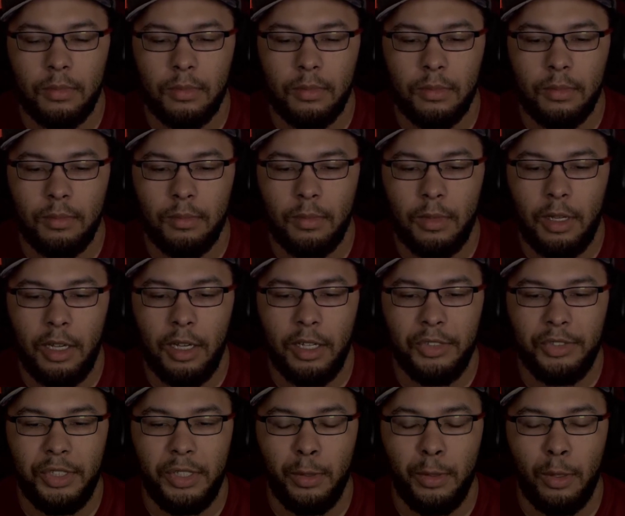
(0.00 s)
Oh, ah, it's
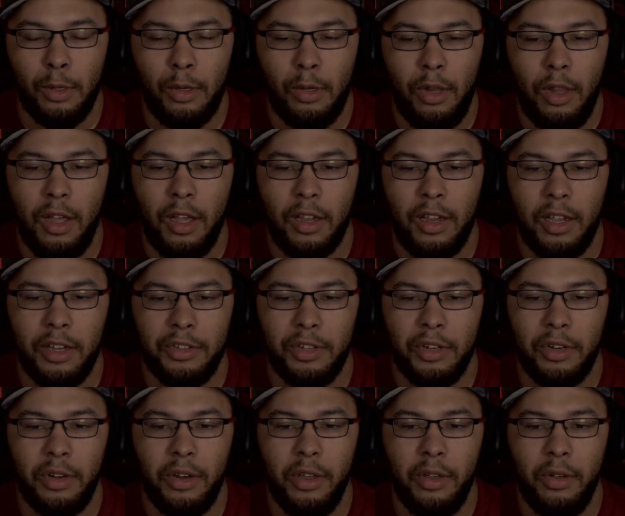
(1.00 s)
zero o'clock. I should have
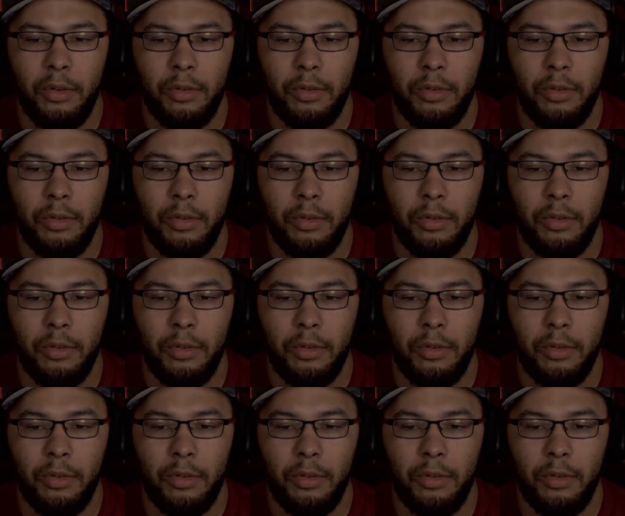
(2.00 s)
known.